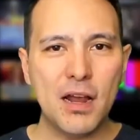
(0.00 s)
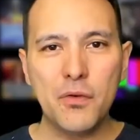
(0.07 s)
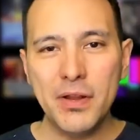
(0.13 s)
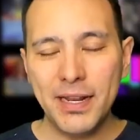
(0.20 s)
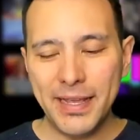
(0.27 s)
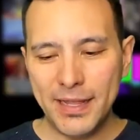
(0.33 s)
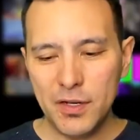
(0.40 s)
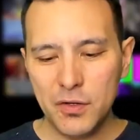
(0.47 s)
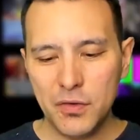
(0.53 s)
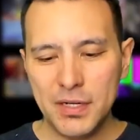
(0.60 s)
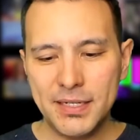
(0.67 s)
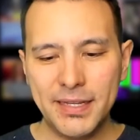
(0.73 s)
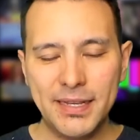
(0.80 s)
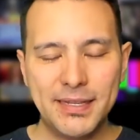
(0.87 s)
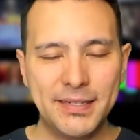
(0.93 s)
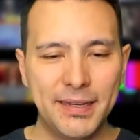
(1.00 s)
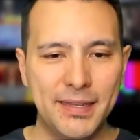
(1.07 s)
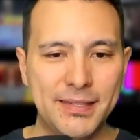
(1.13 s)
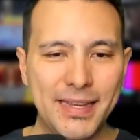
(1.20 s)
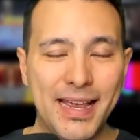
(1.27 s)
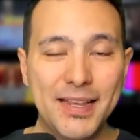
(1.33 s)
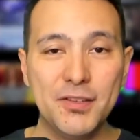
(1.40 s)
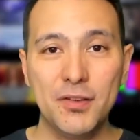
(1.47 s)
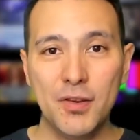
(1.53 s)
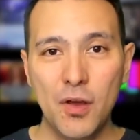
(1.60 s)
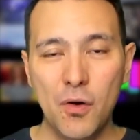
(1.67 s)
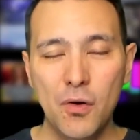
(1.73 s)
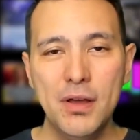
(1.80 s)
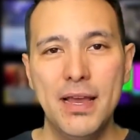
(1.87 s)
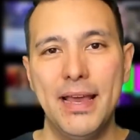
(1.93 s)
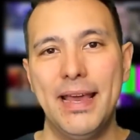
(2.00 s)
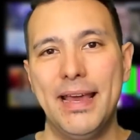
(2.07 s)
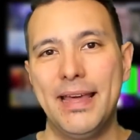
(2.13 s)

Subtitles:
are really interesting since, as you know,